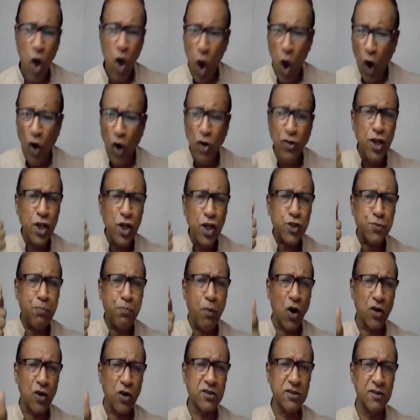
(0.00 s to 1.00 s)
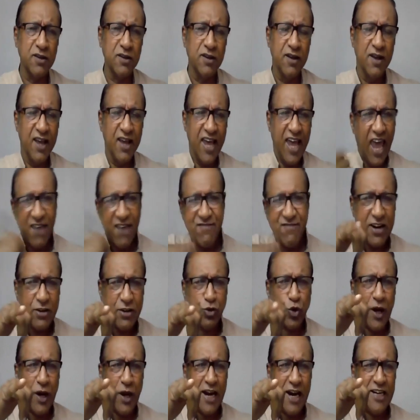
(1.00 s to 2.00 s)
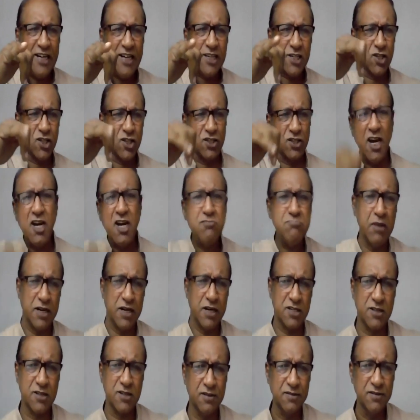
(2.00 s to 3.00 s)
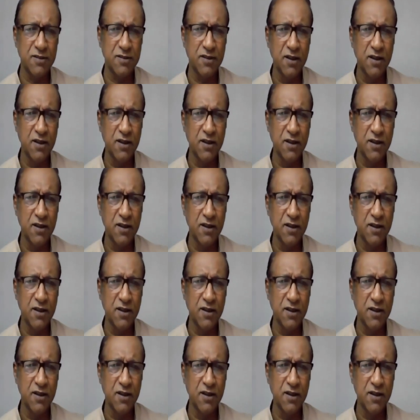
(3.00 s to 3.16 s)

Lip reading: On the spot, he went through a discernment.